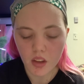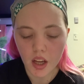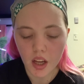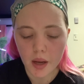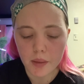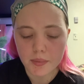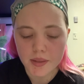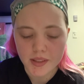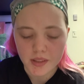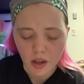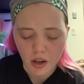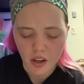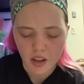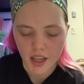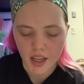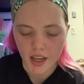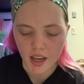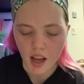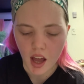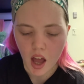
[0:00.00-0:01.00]
I'm
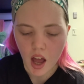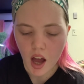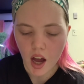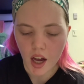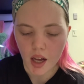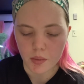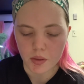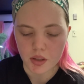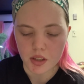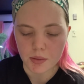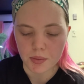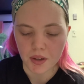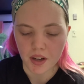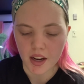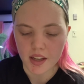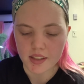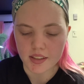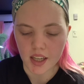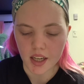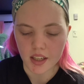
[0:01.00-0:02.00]
sorry, I whisper,
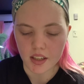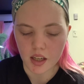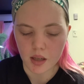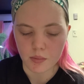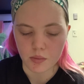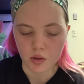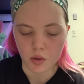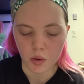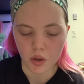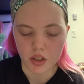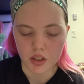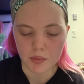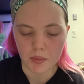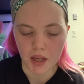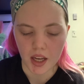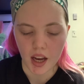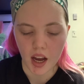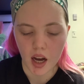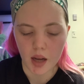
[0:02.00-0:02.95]
and Dad comes towards me.